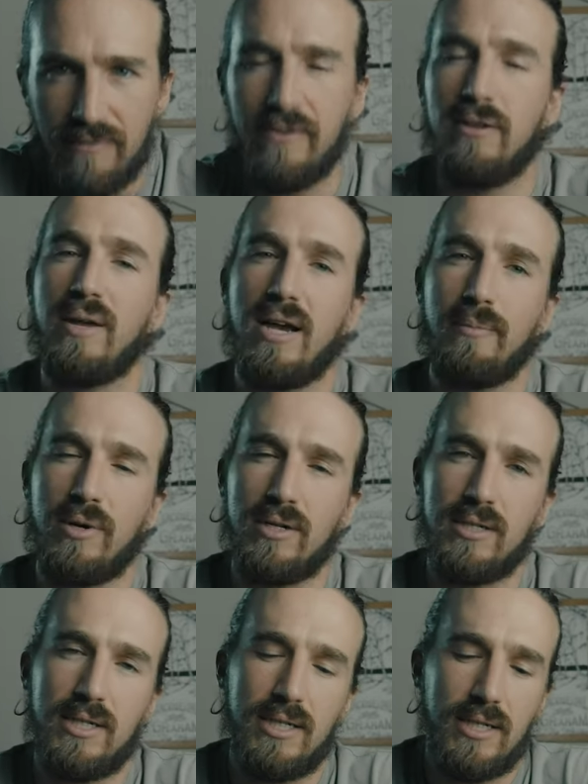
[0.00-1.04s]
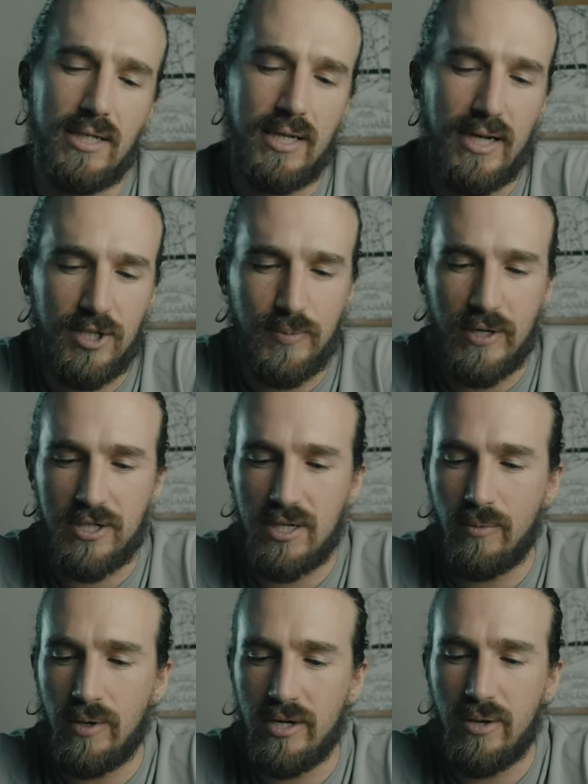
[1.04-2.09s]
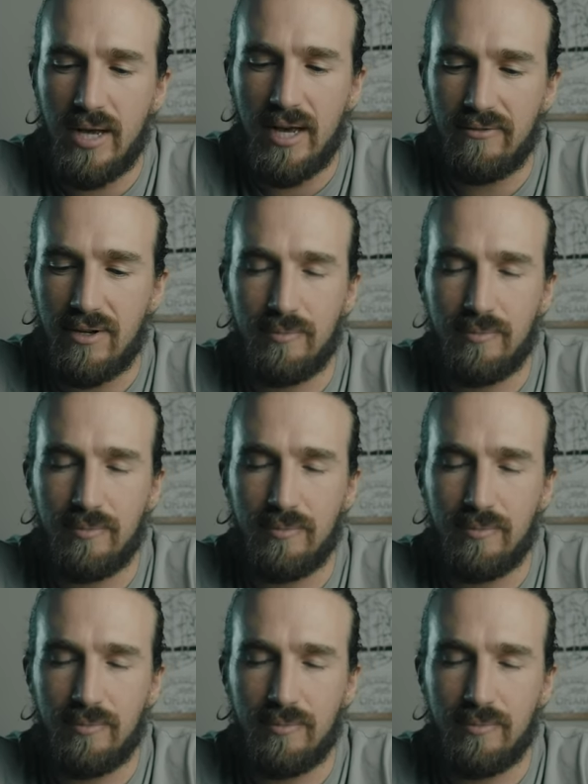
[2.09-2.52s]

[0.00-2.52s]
film camera, especially when you have